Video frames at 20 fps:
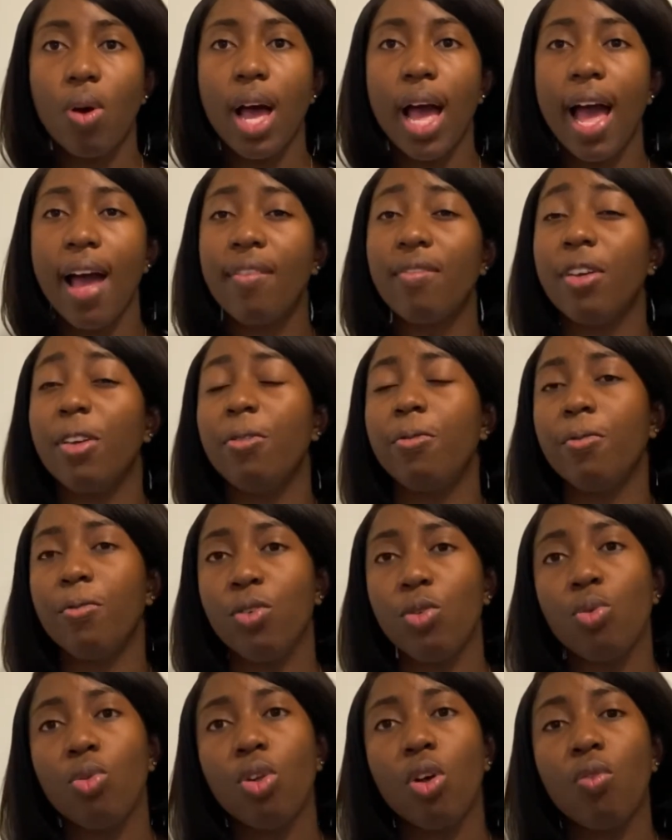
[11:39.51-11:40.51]
have a
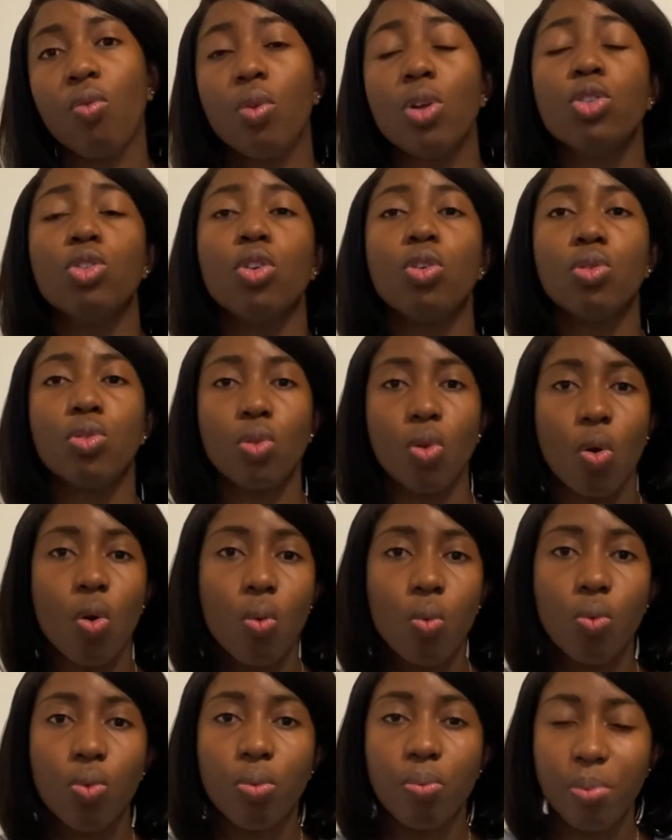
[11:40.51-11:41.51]
feel of what your score
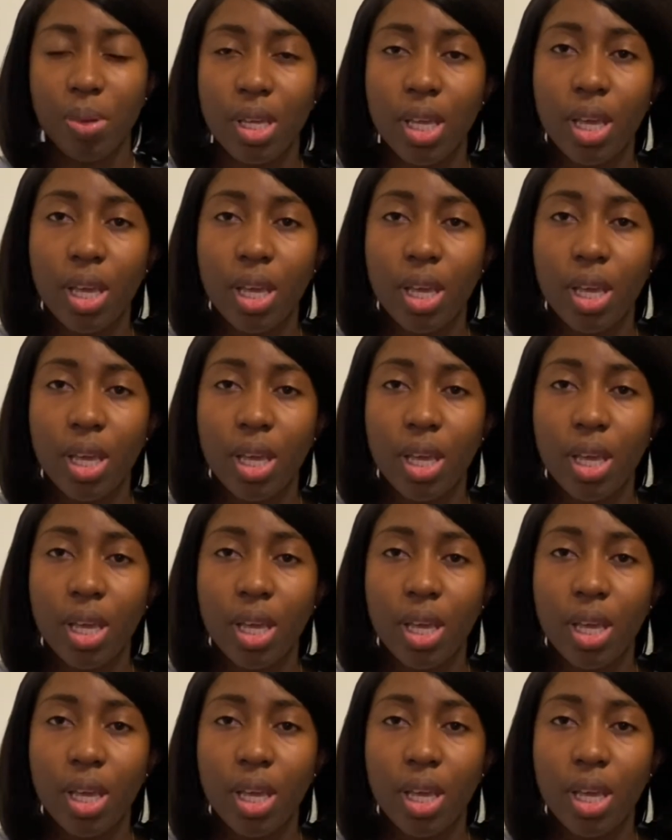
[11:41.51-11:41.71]
will be.